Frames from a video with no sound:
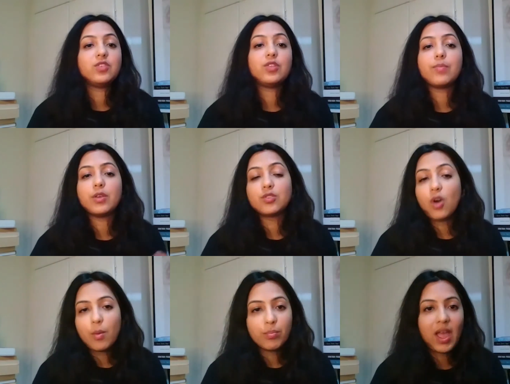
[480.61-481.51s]
you the most
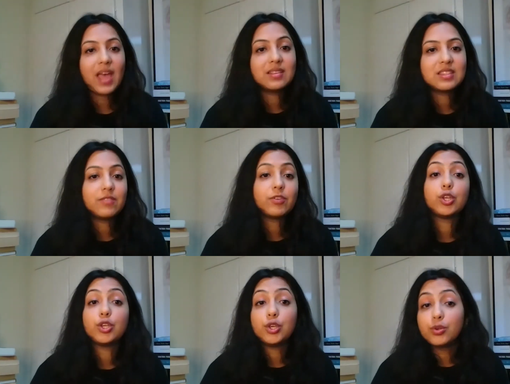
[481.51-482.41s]
comprehensive and
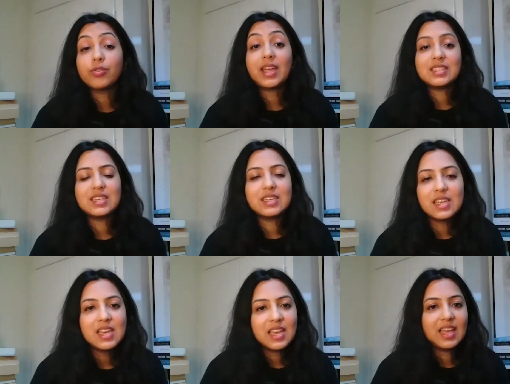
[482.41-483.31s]
curated
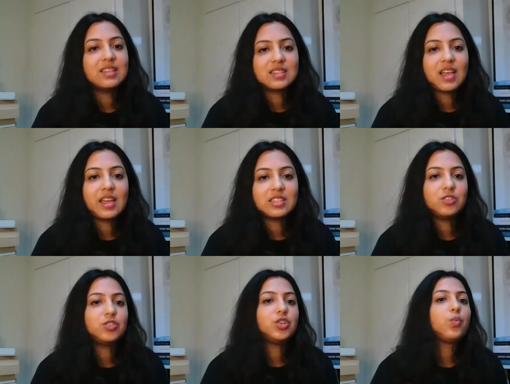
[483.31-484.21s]
insight
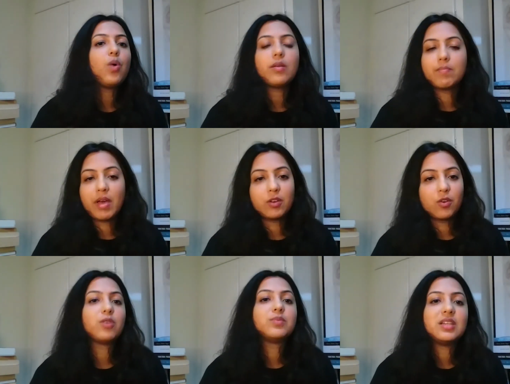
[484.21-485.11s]
into what
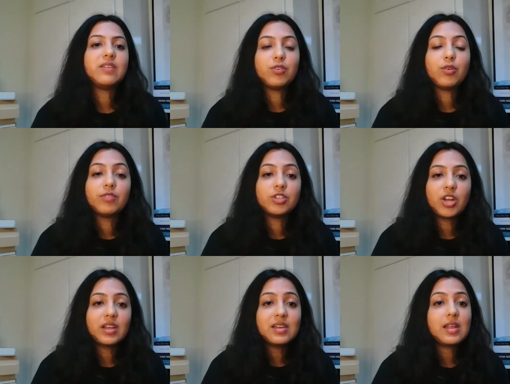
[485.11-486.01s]
microbes live in your
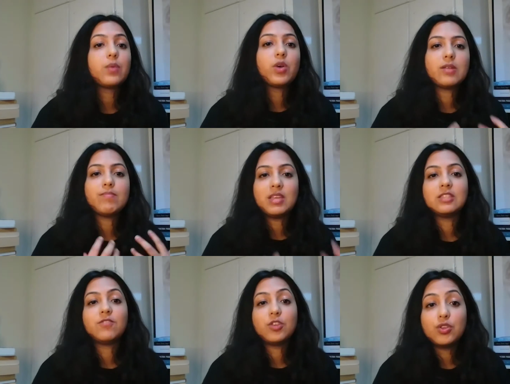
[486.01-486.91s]
vagina and what it
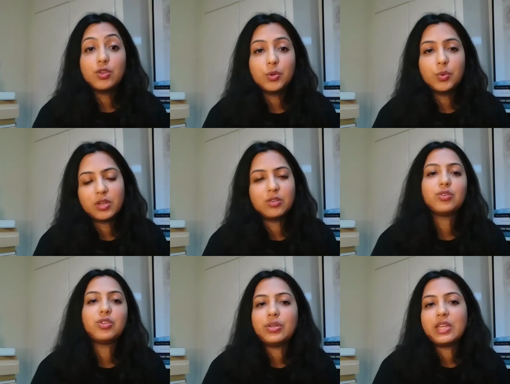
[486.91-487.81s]
means to you in your
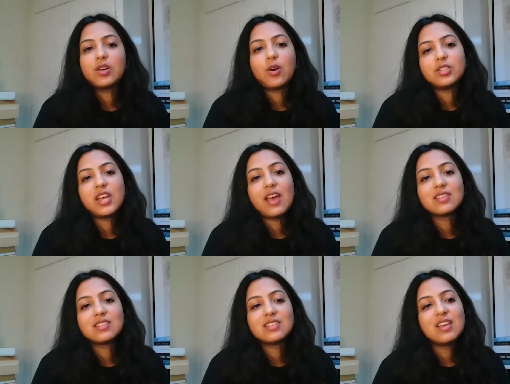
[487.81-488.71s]
unique
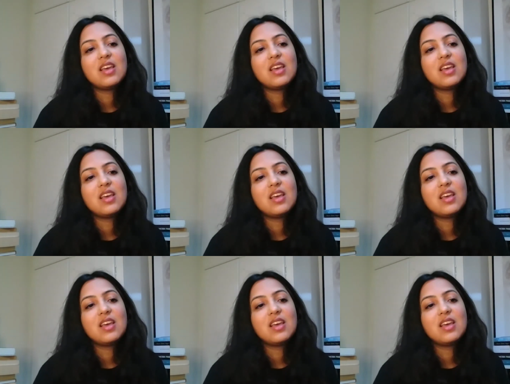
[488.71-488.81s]
context.